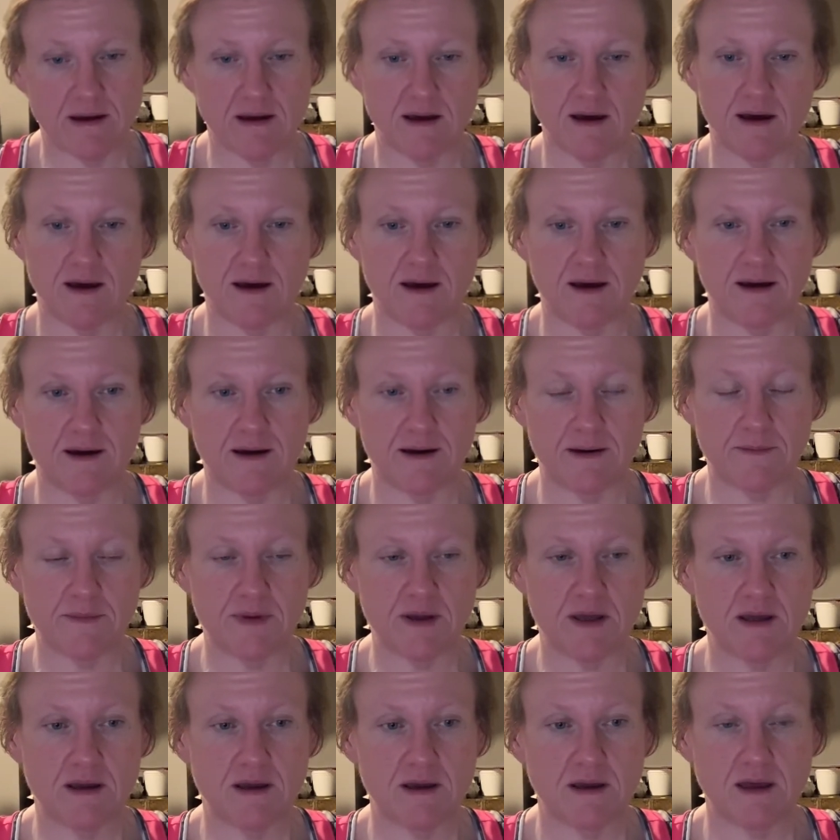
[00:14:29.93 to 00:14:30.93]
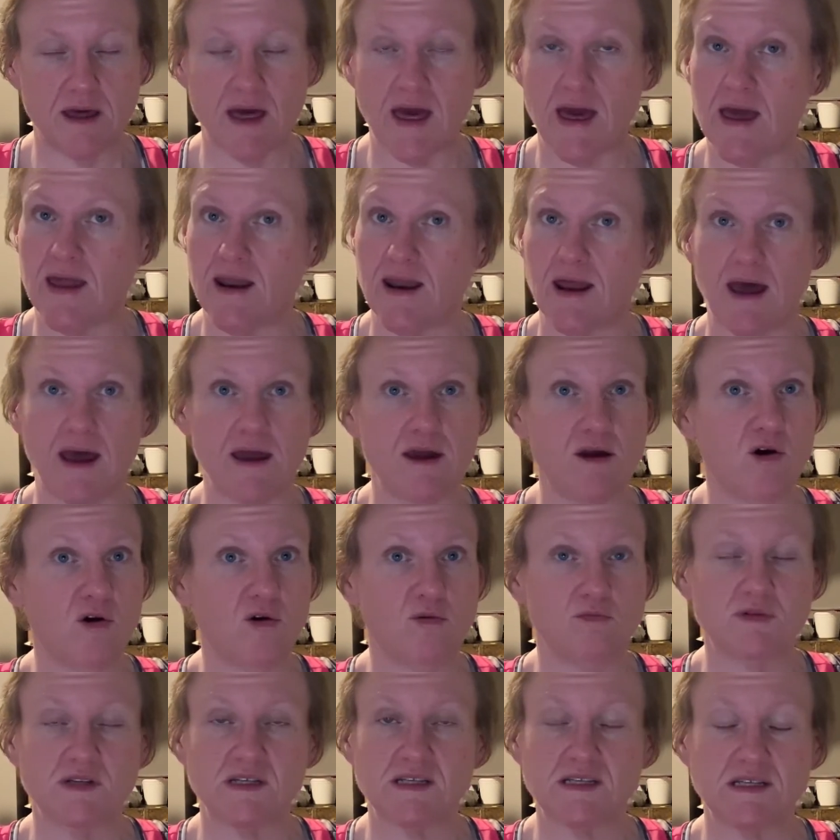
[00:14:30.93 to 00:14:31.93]
And I
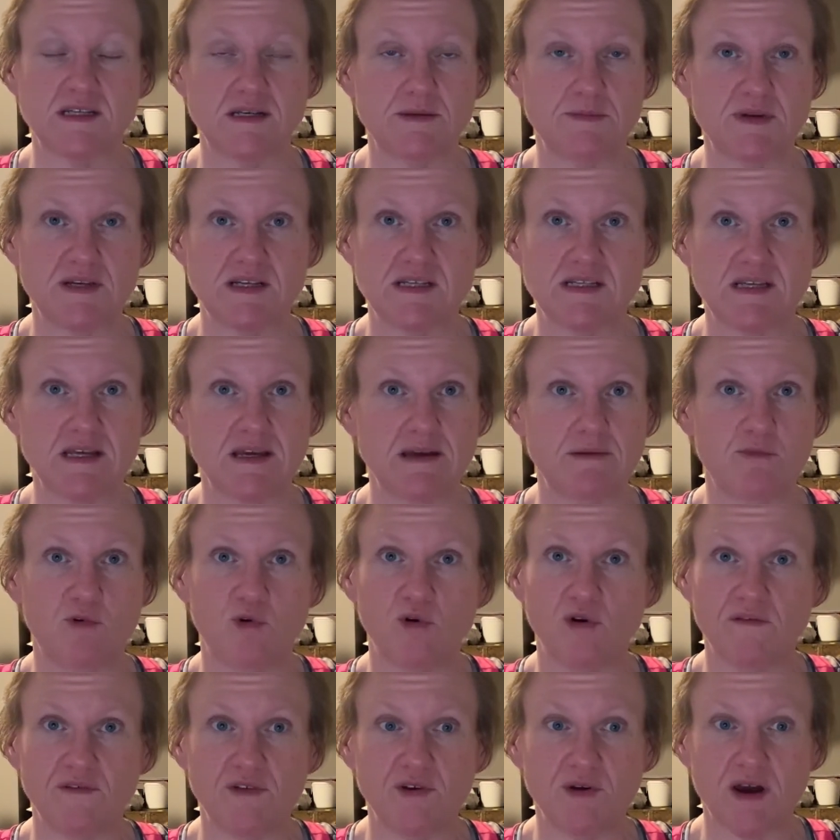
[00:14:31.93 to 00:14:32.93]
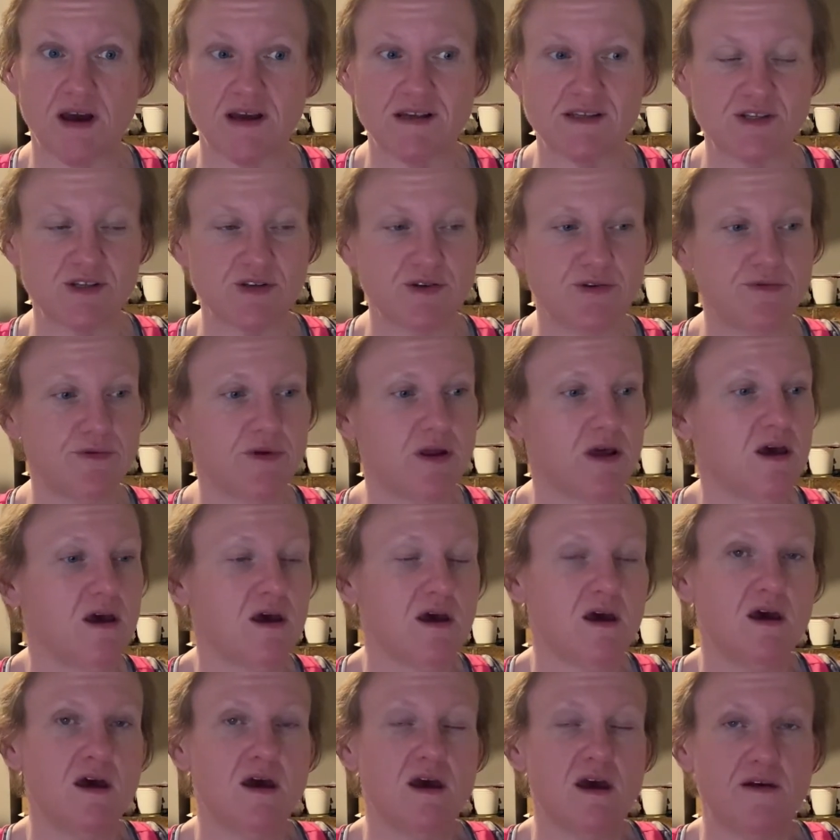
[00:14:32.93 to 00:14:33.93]
hope to be seeing more of you guys soon.
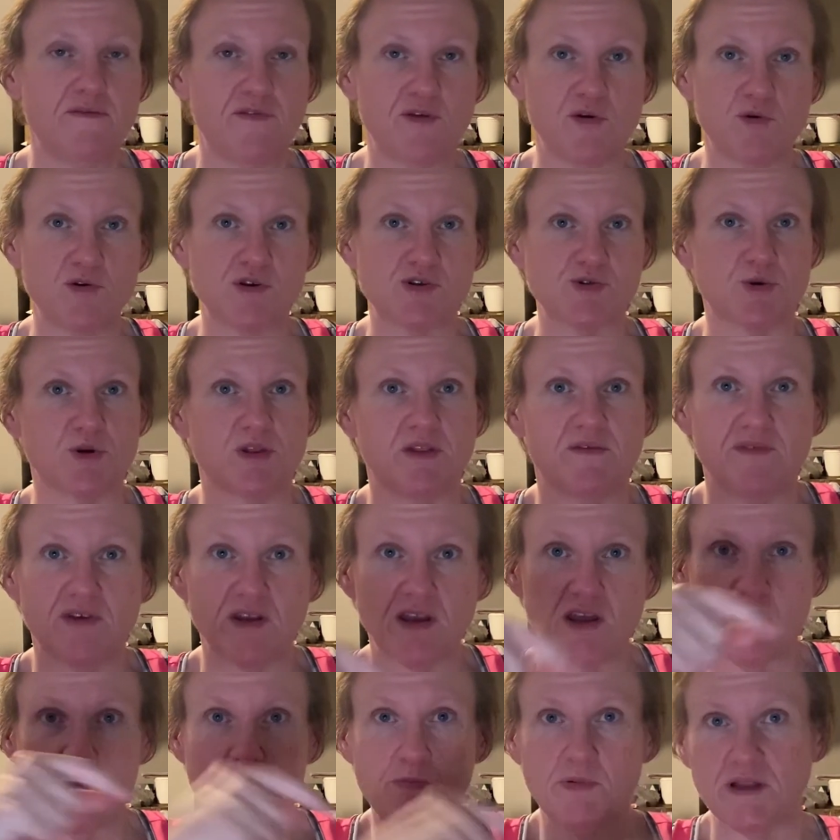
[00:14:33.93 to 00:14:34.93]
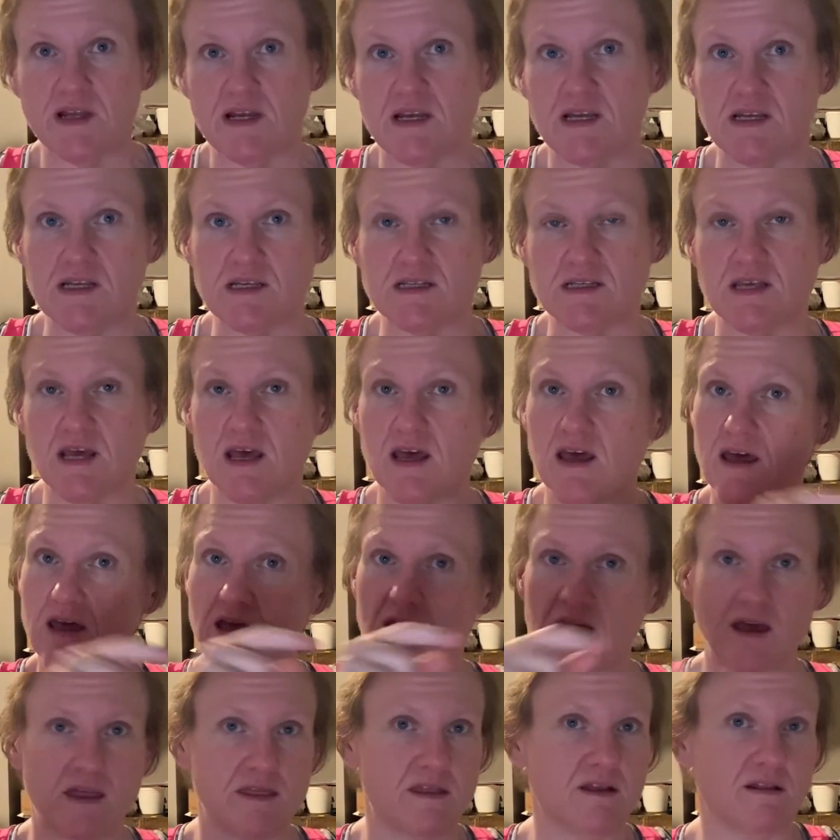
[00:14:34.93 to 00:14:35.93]
If you enjoyed the video, please
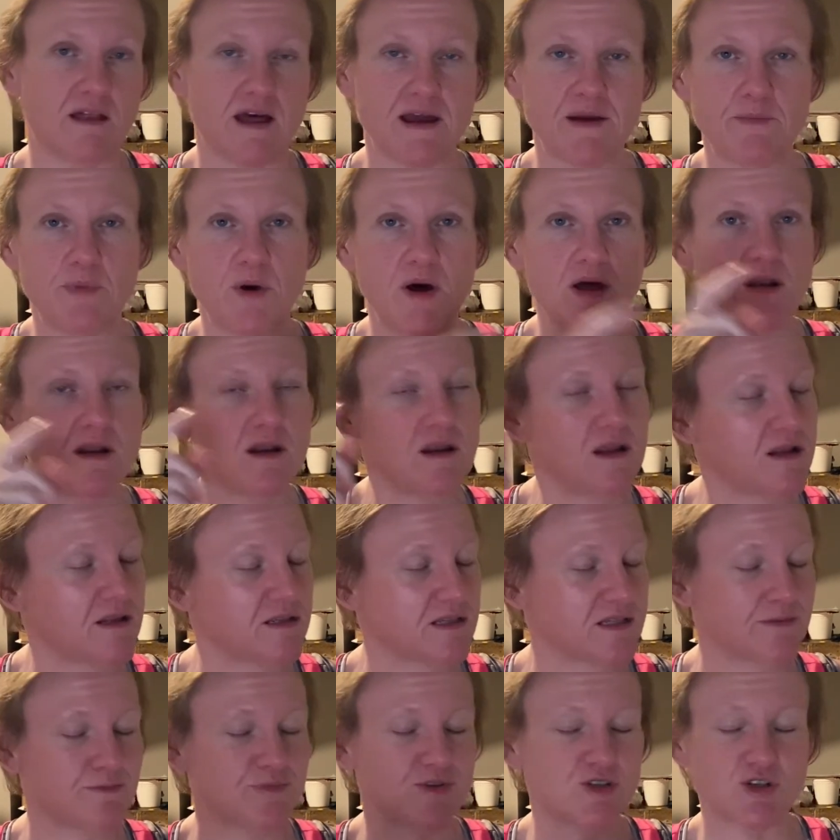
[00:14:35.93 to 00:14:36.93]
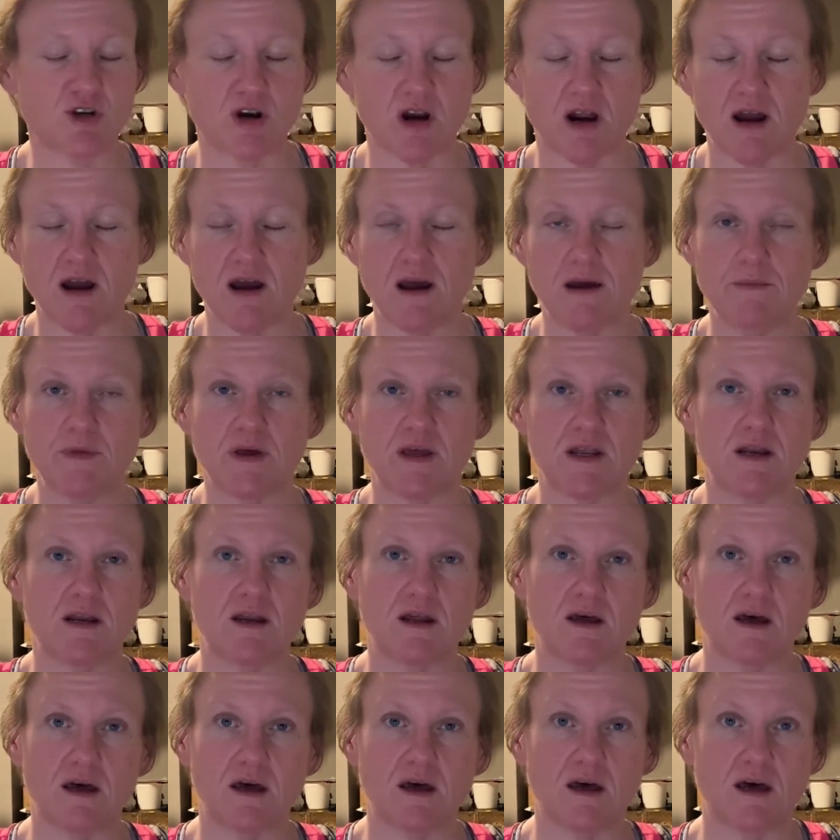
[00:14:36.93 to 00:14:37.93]
hit the like button and subscribe, and
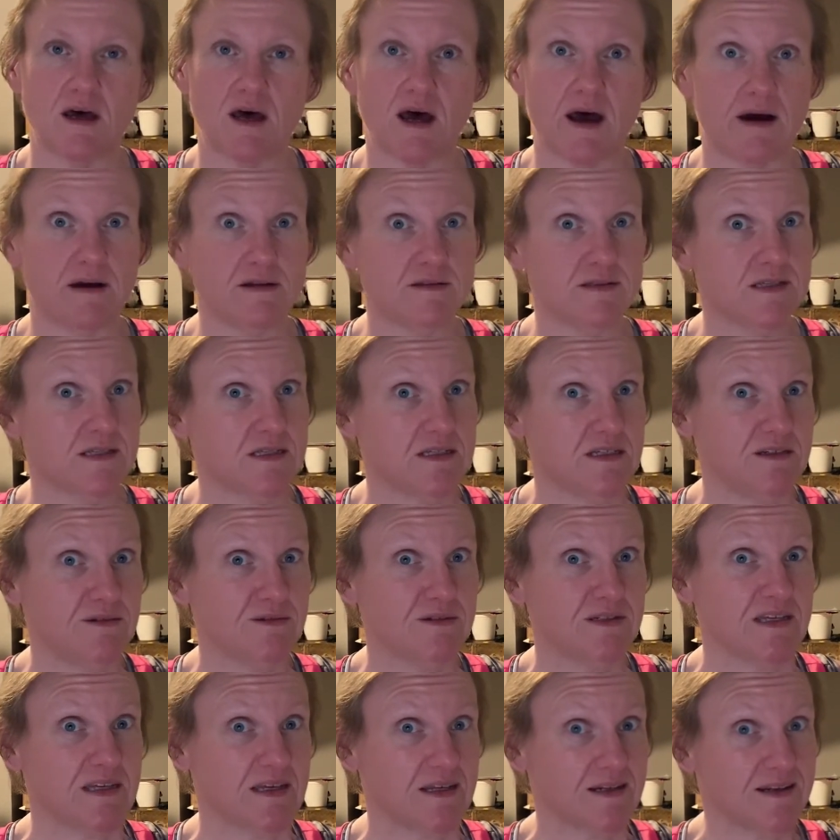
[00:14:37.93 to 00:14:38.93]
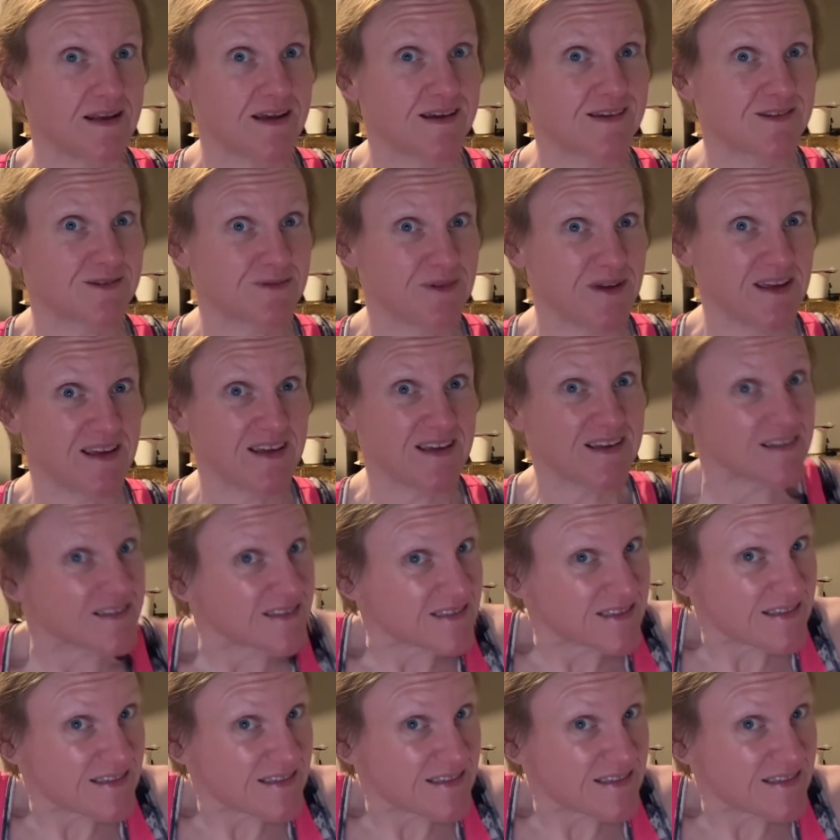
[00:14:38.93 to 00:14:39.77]
I'll see you again next week.